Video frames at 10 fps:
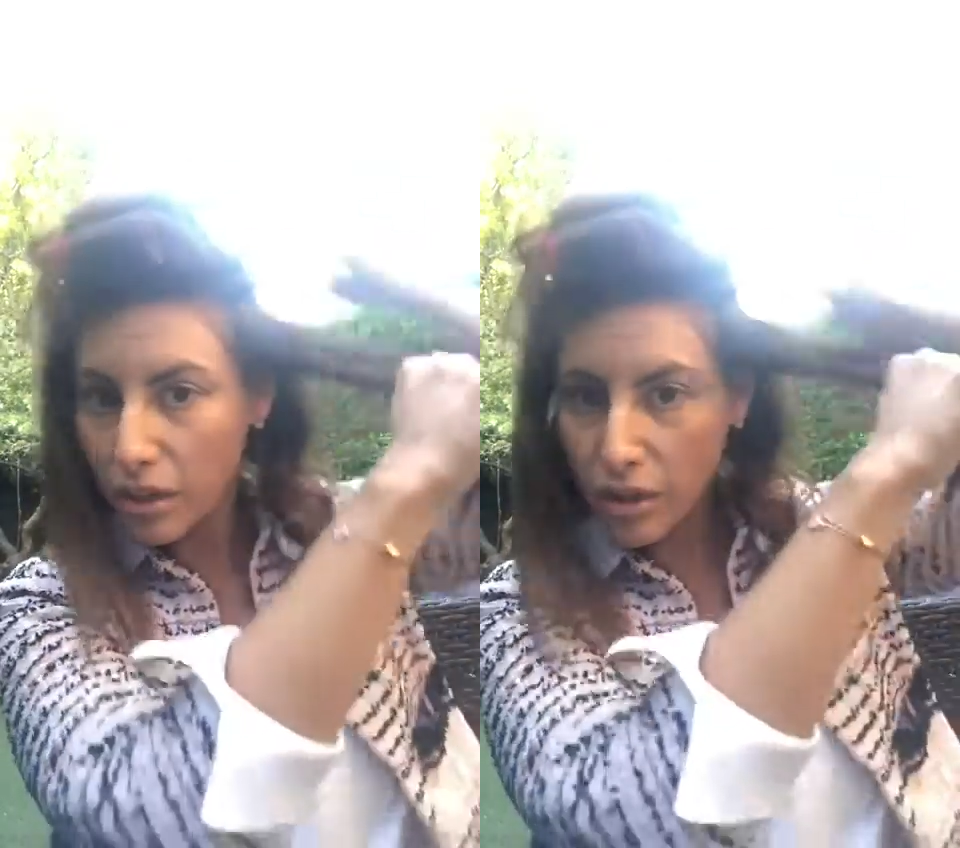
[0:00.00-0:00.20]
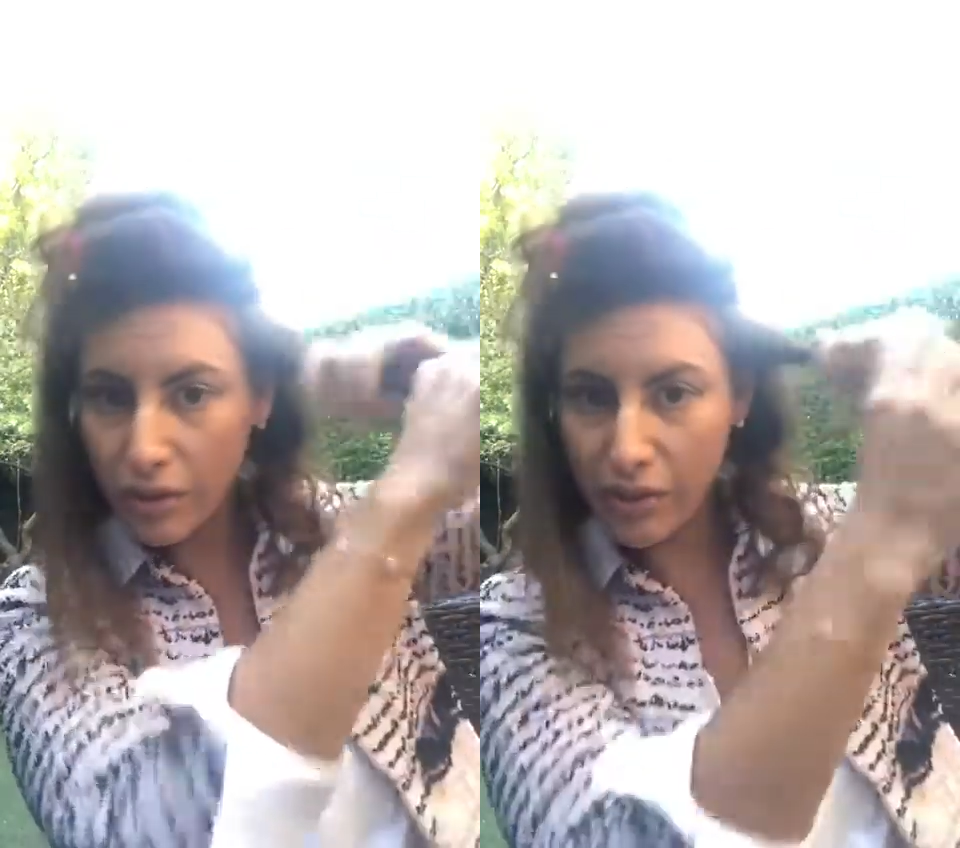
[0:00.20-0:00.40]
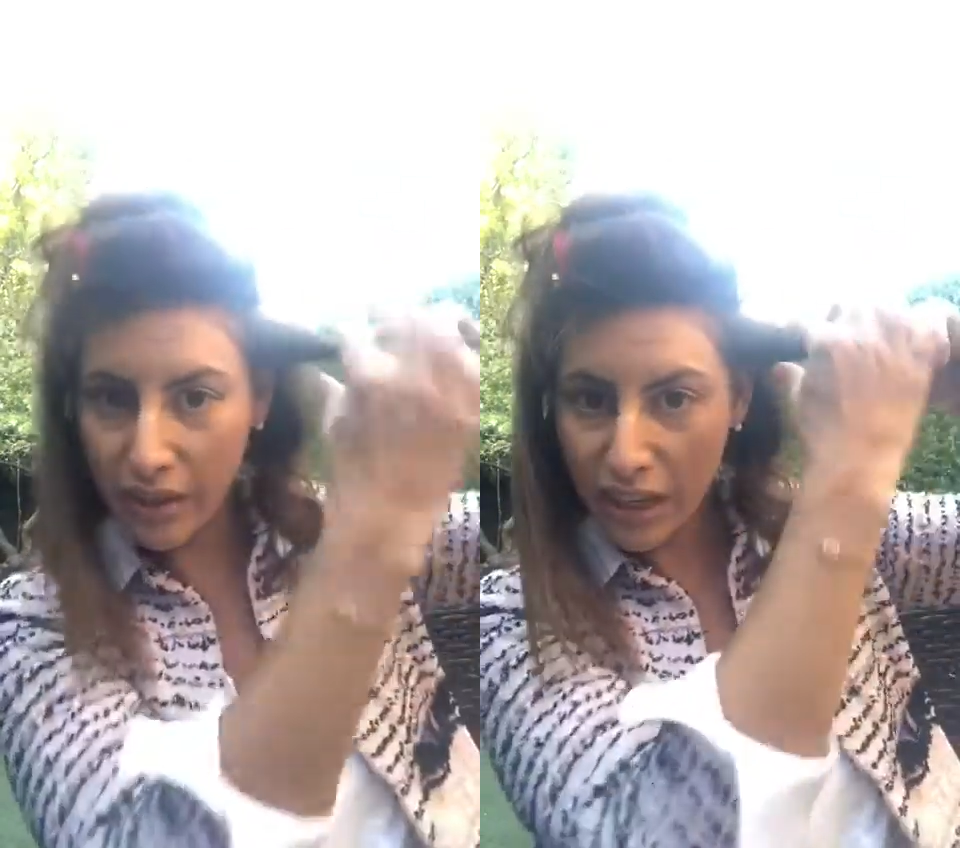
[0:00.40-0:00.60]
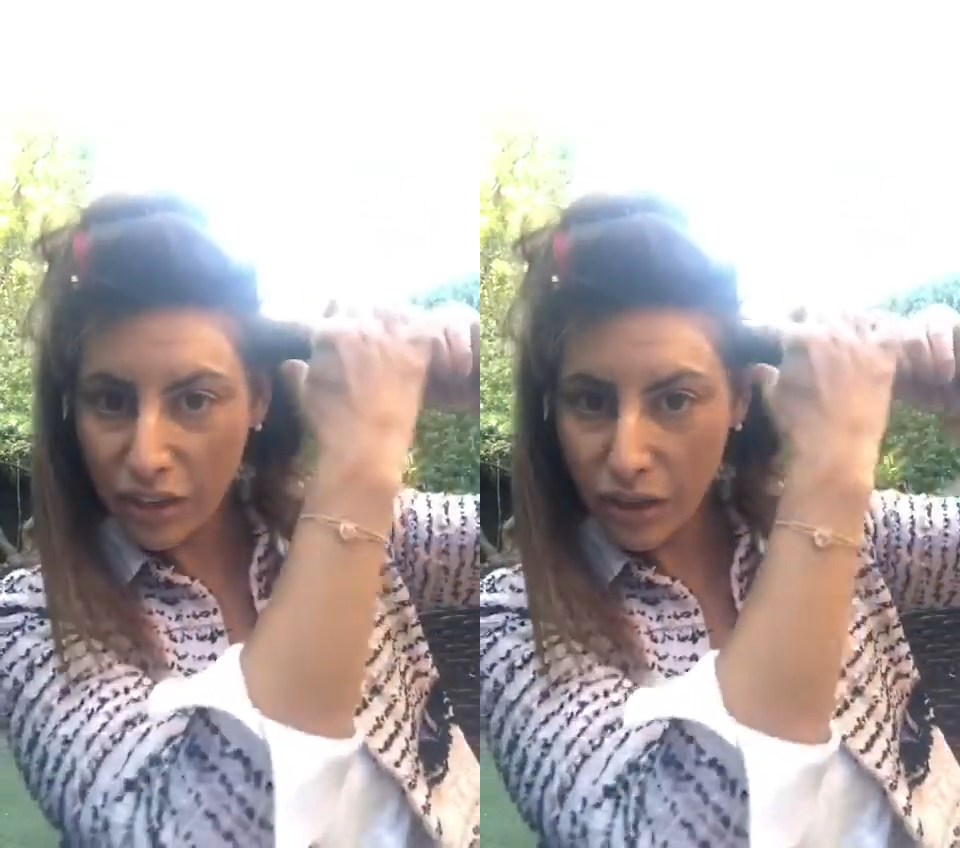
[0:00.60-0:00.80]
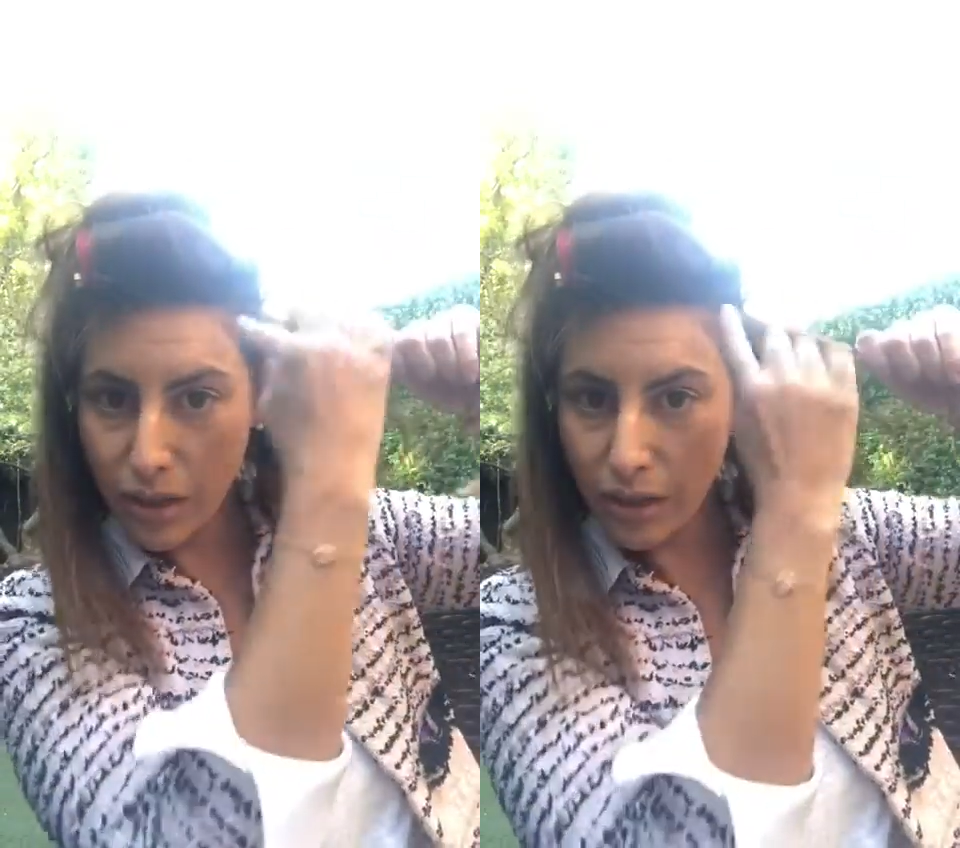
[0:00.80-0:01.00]
of a
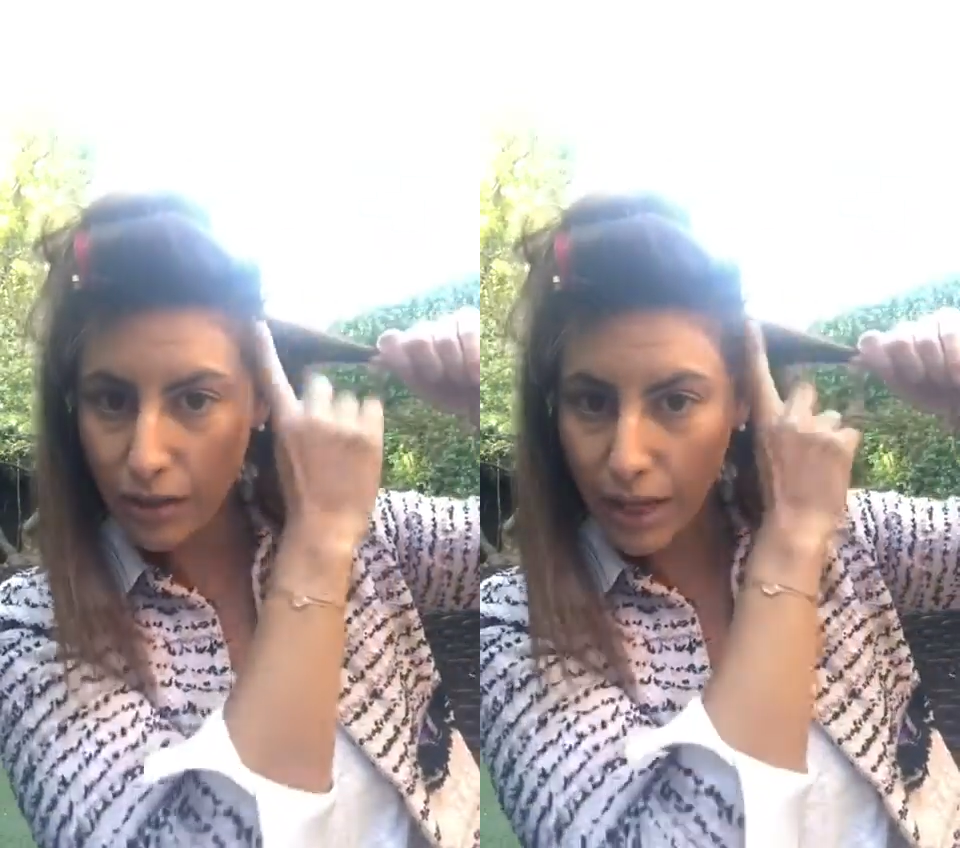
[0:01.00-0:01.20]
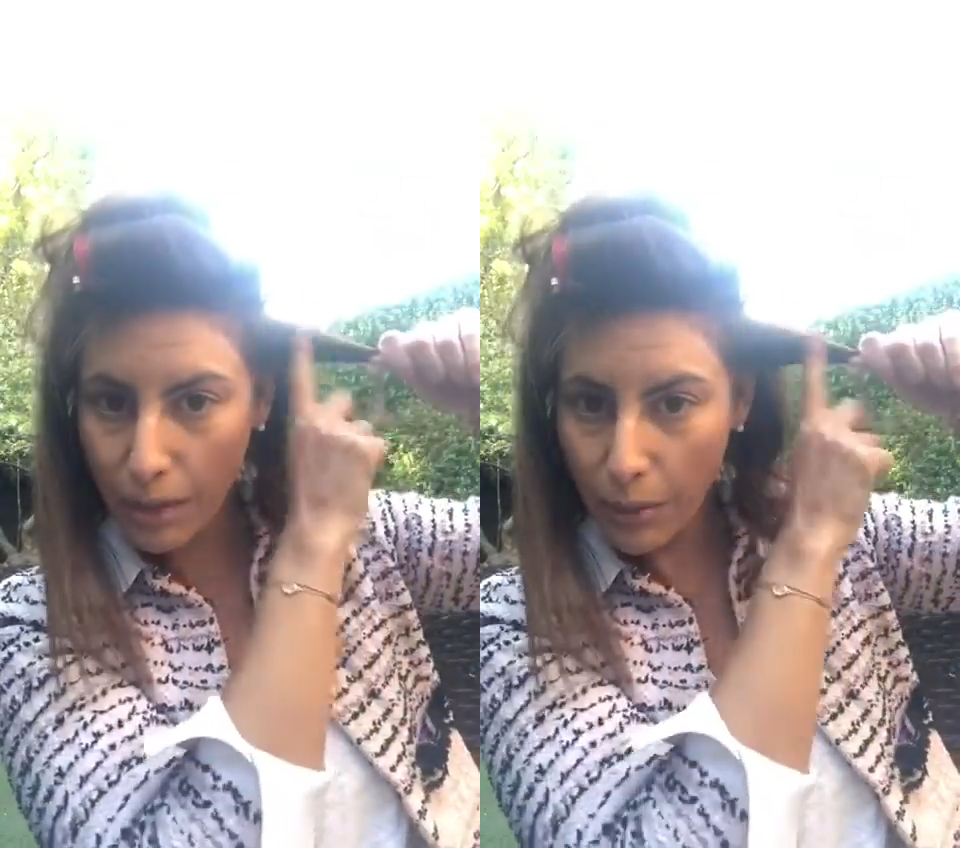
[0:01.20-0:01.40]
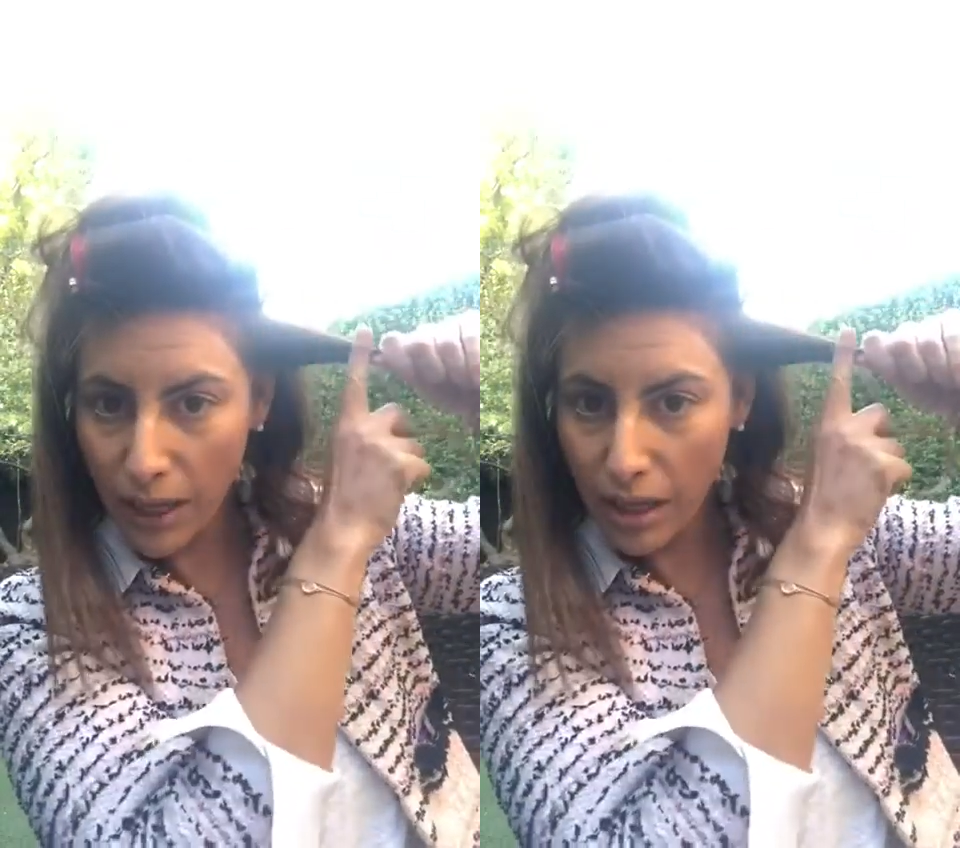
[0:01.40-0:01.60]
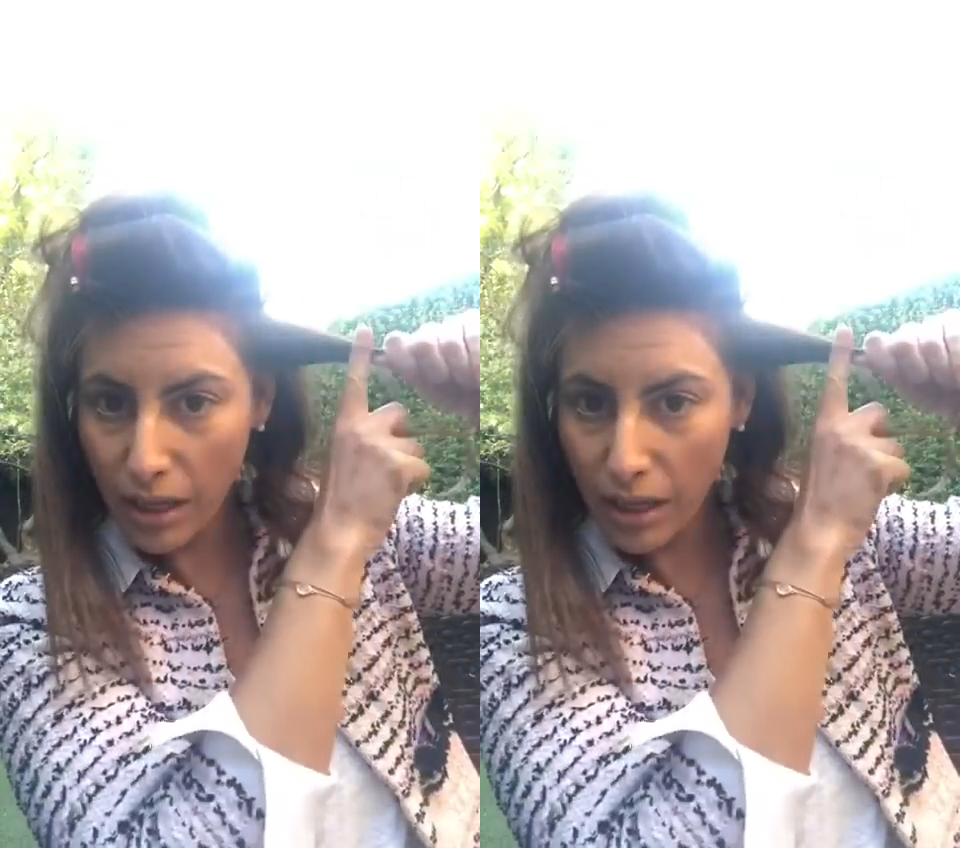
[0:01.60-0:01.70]
section that way.